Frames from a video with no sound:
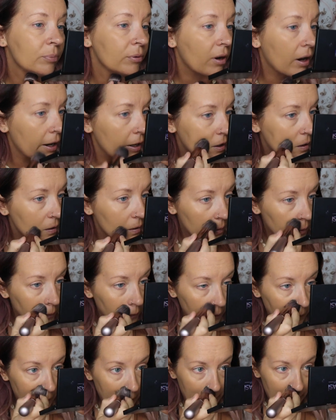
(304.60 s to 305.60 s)
prior,
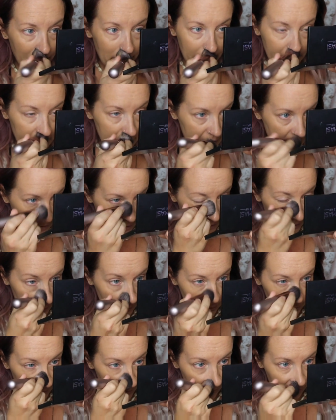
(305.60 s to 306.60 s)
but it's
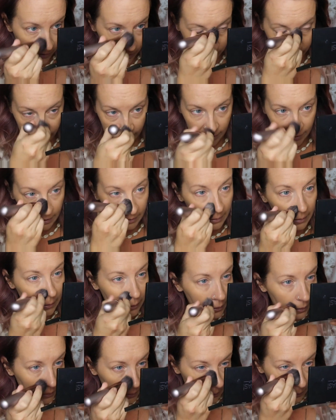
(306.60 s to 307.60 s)
still giving me
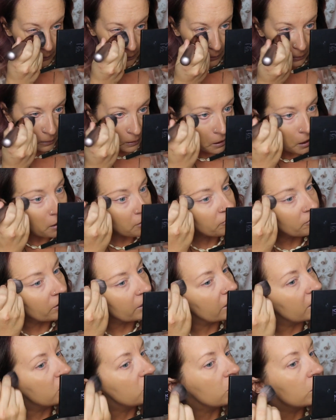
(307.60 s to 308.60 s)
the
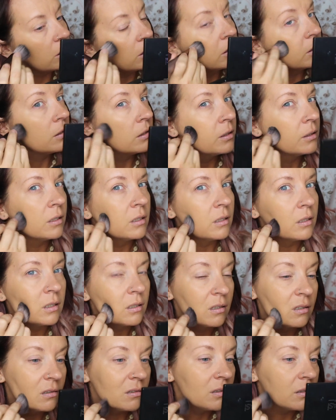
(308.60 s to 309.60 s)
coverage
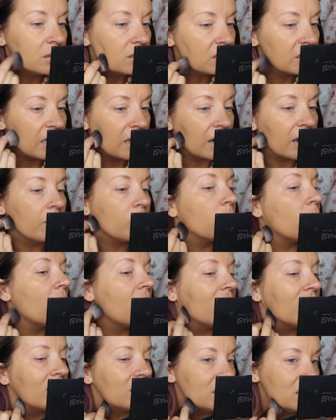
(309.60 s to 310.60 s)
that I
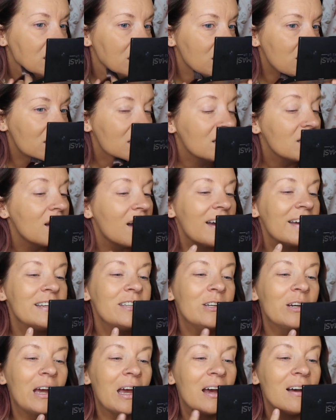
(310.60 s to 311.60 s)
want. I
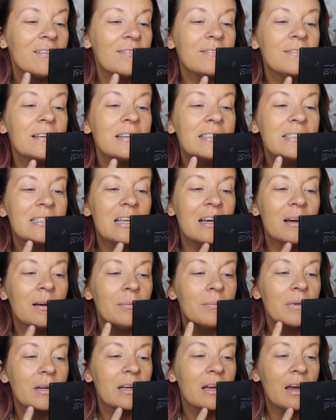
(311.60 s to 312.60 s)
do have
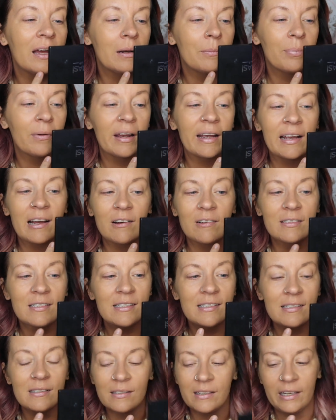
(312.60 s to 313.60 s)
some kind of
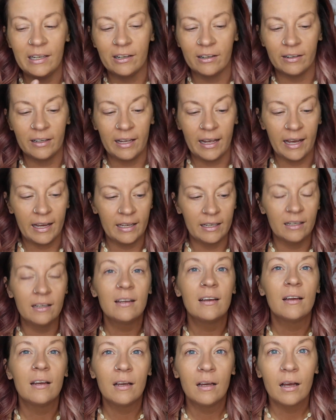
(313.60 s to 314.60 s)
breakouts here yet,
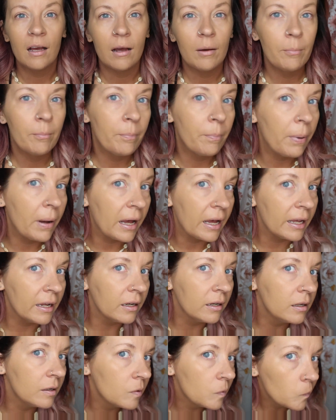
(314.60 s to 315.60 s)

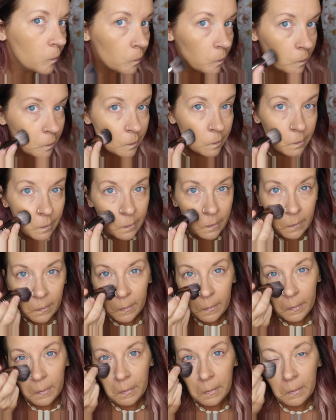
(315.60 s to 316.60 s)
but
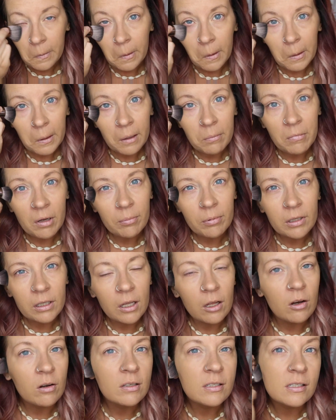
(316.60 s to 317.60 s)
we'll come up
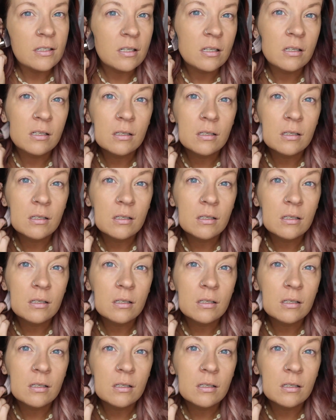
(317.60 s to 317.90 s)
close